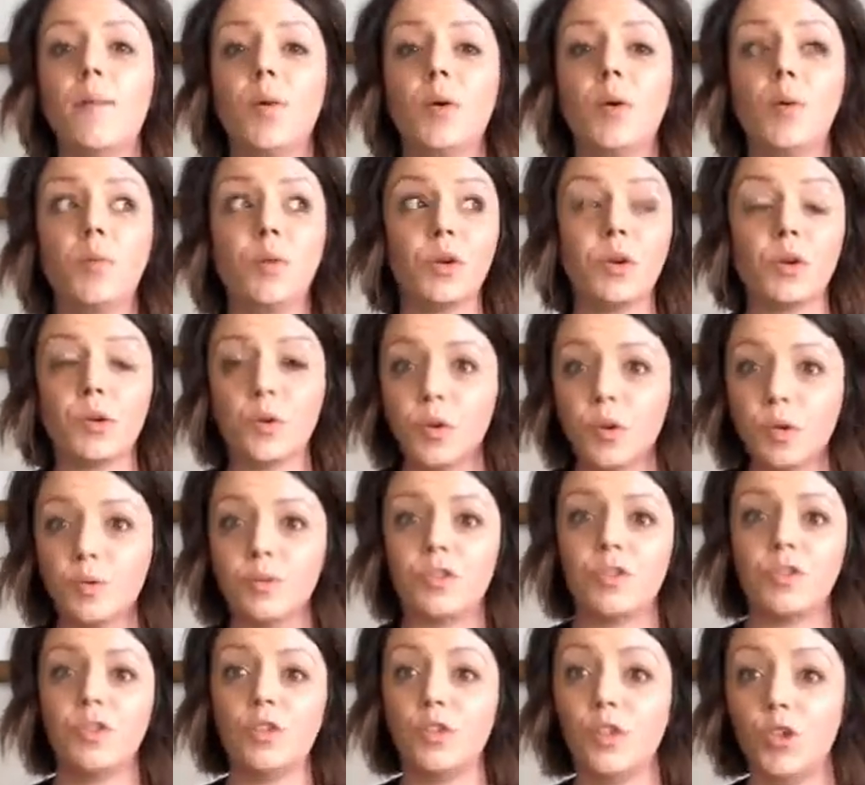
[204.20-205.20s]

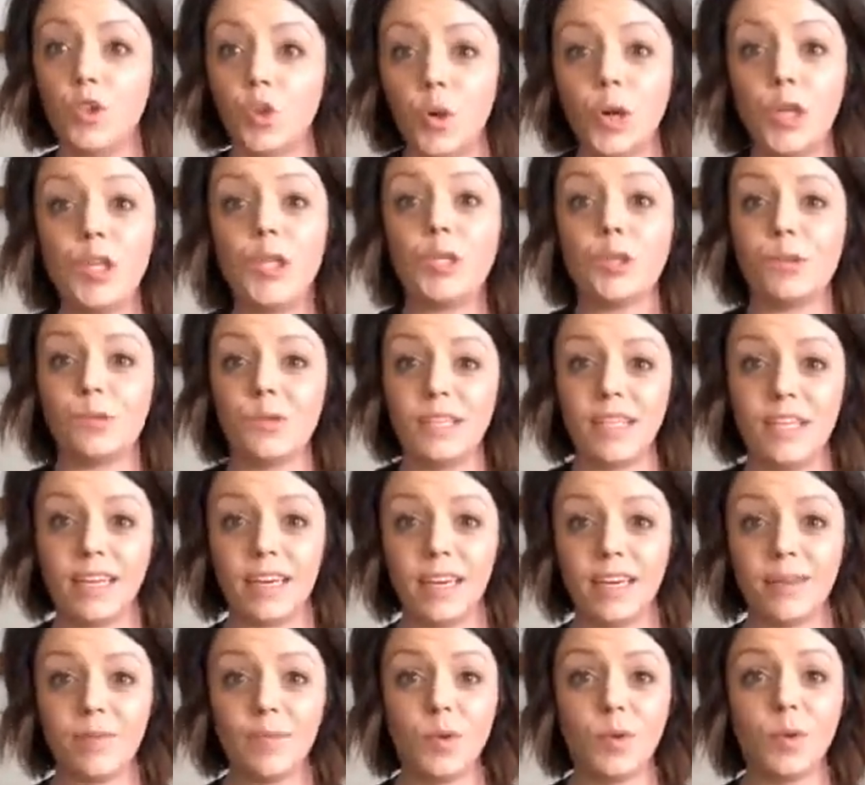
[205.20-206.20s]
recruits join your
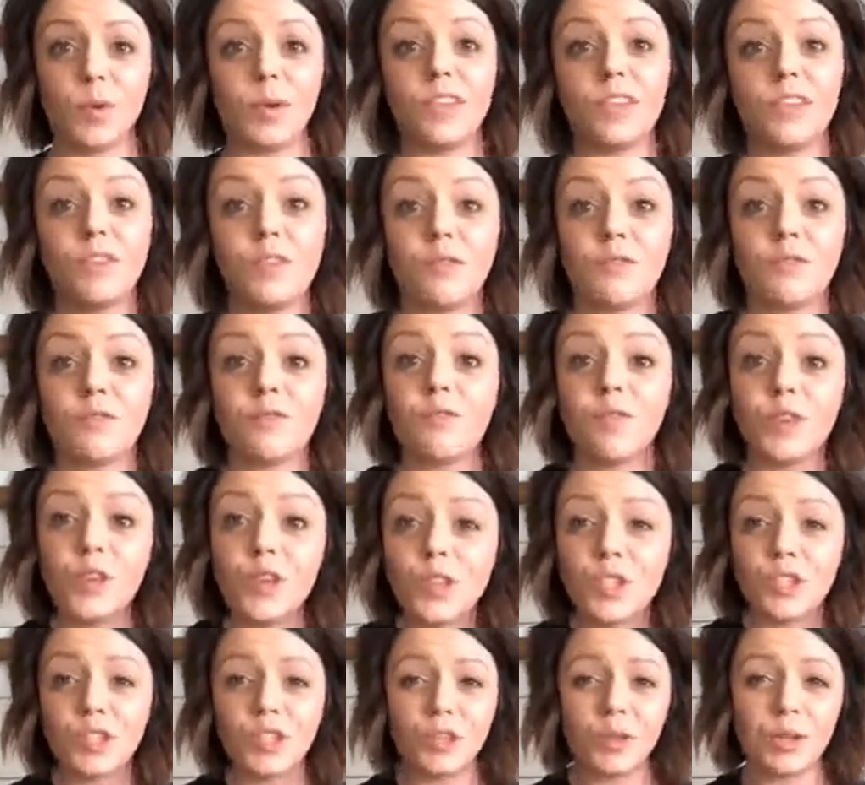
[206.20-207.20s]
team, within the
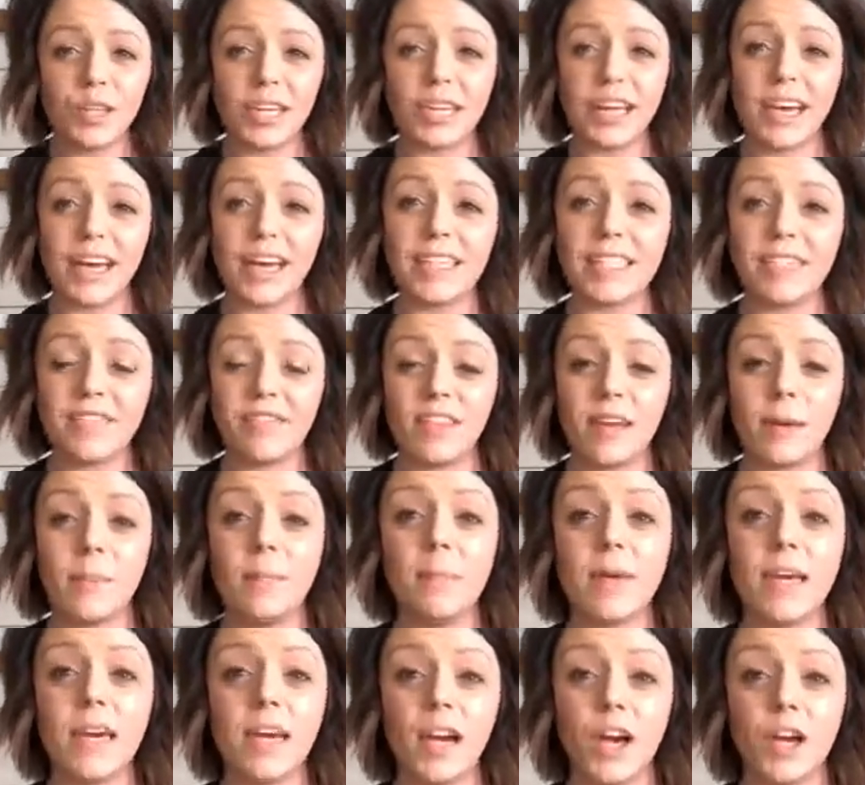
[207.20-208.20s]
first 30 days of them
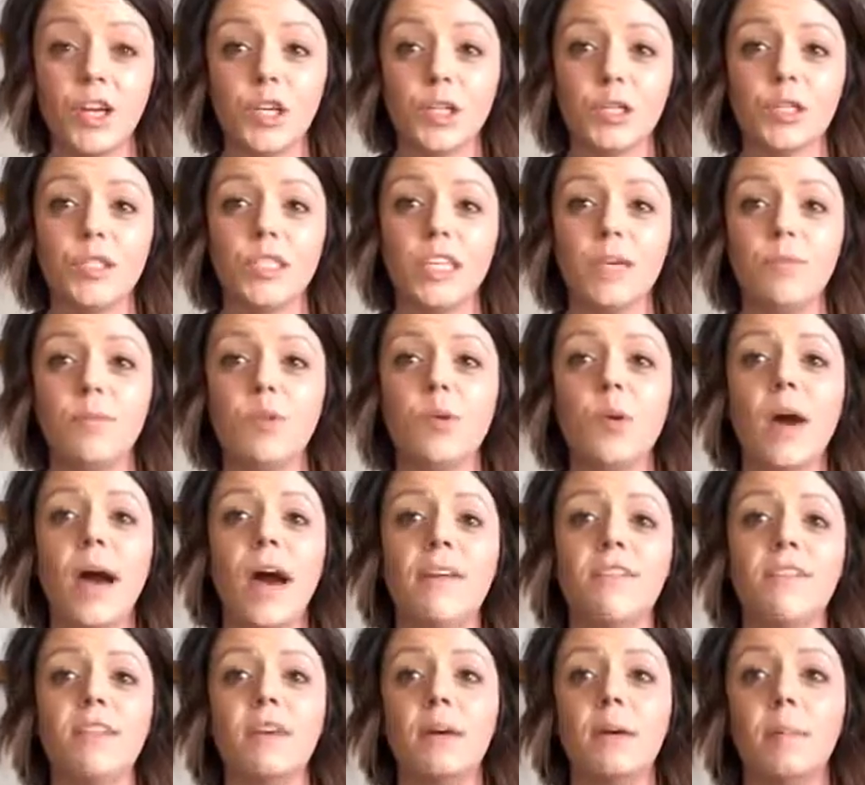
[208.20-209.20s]
being on your team, you
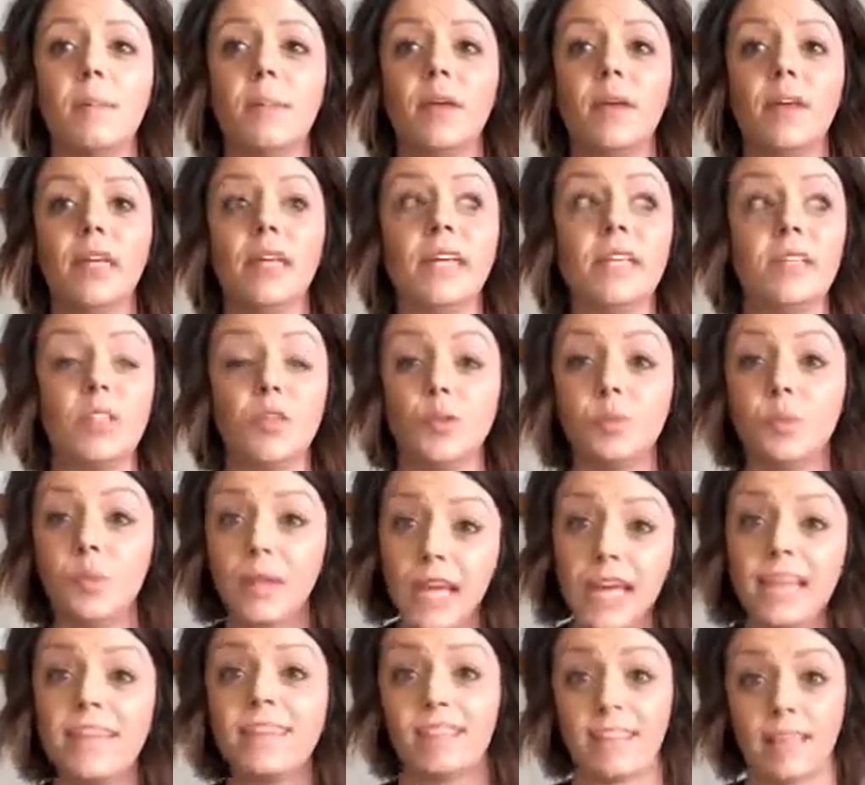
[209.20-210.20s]
have the ability to
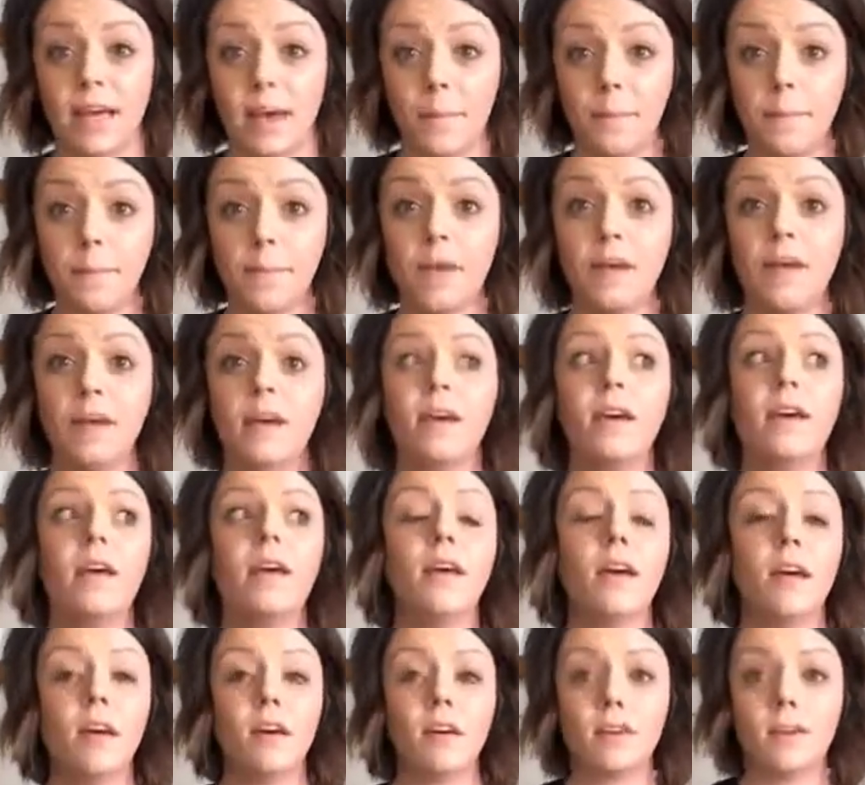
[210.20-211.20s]
place them
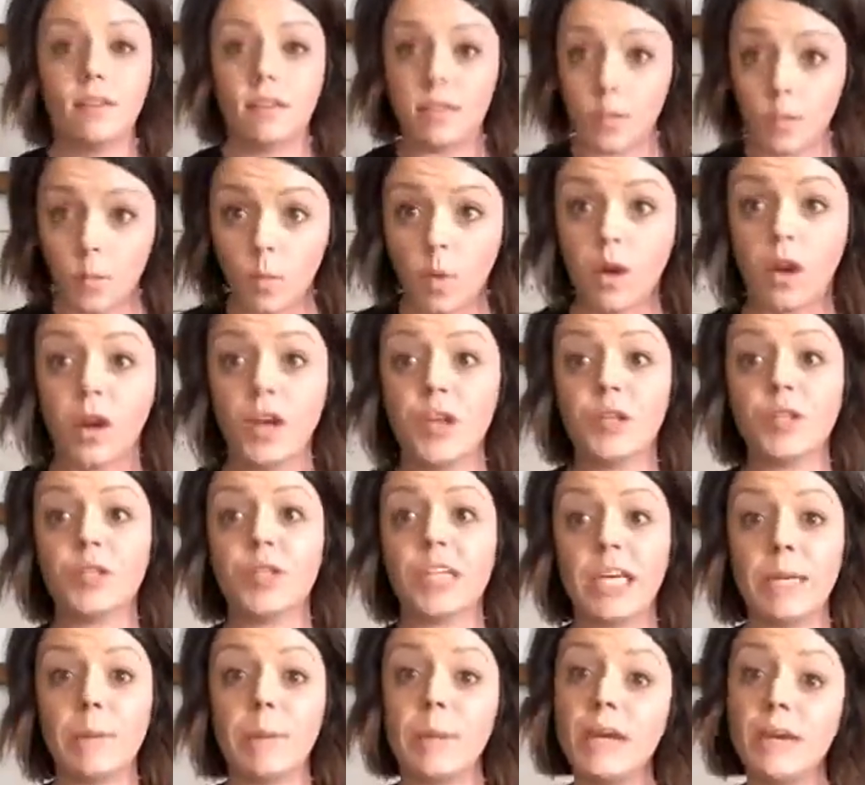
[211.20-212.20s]
somewhere on your
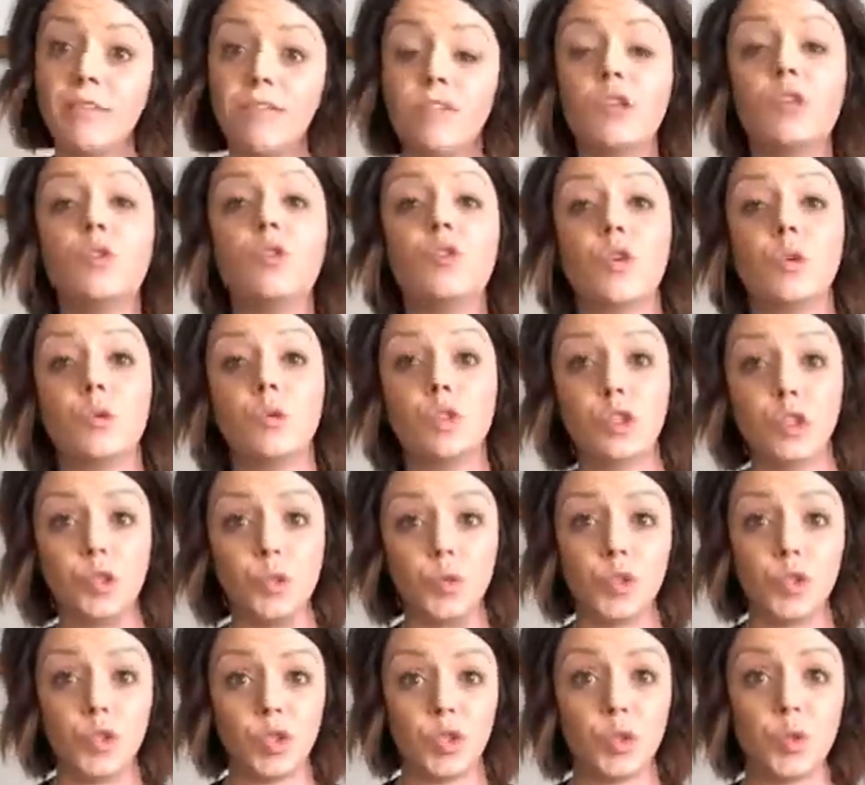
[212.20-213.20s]
team if you so
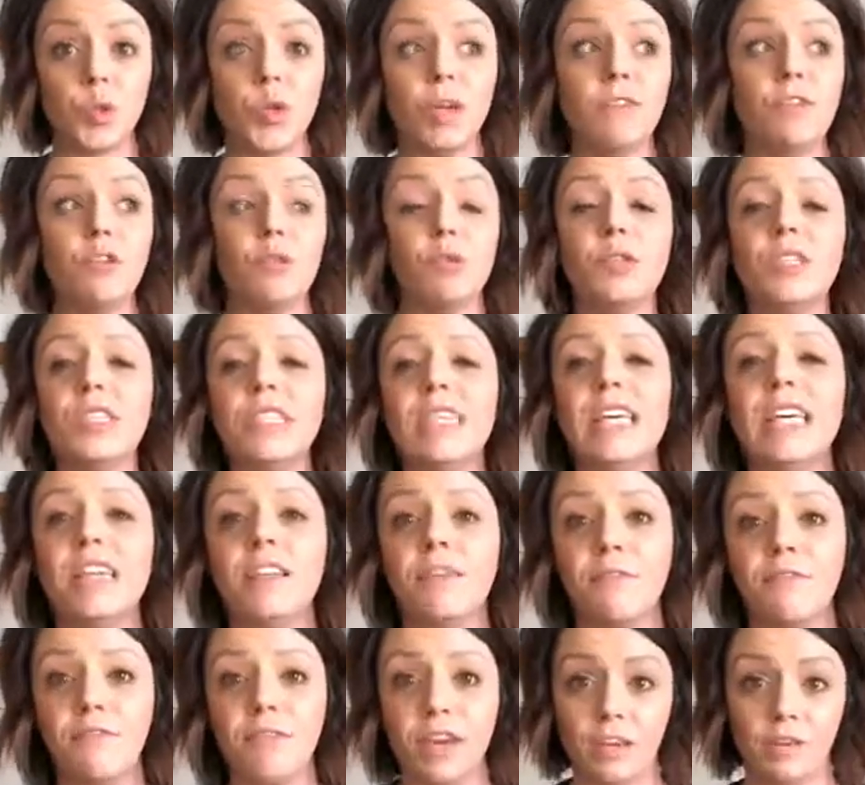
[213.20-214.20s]
choose to, if you see
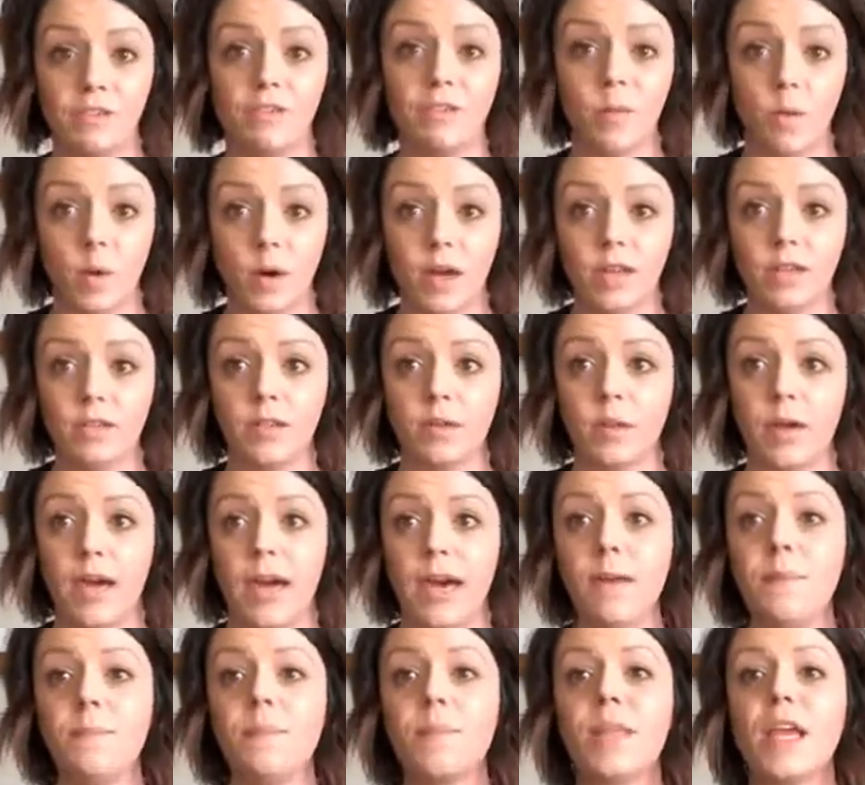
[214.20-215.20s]
the fit for it,
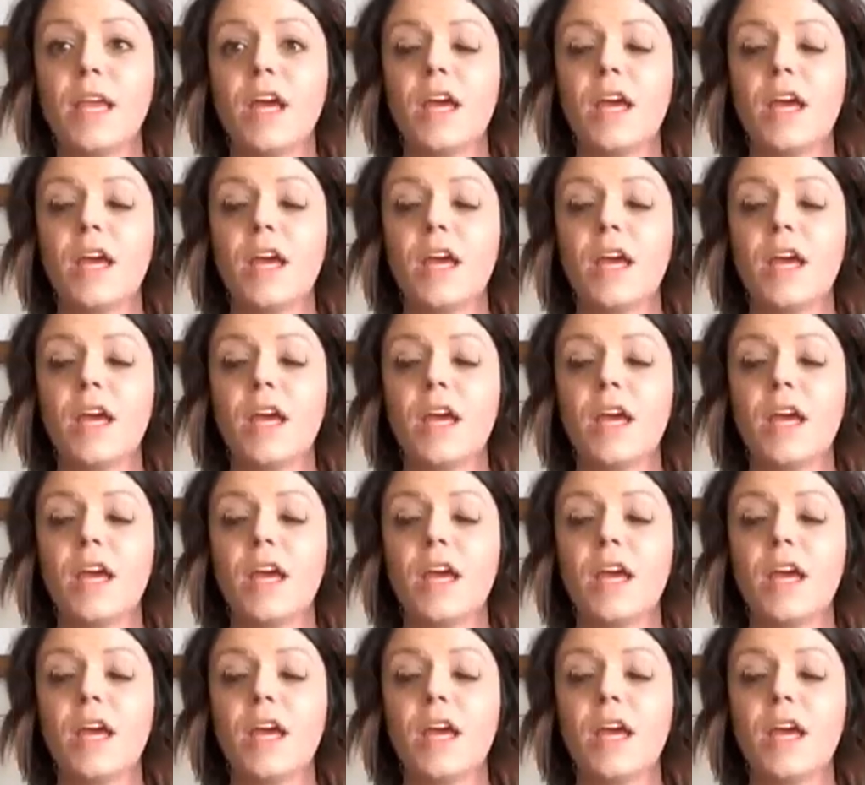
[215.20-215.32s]
okay?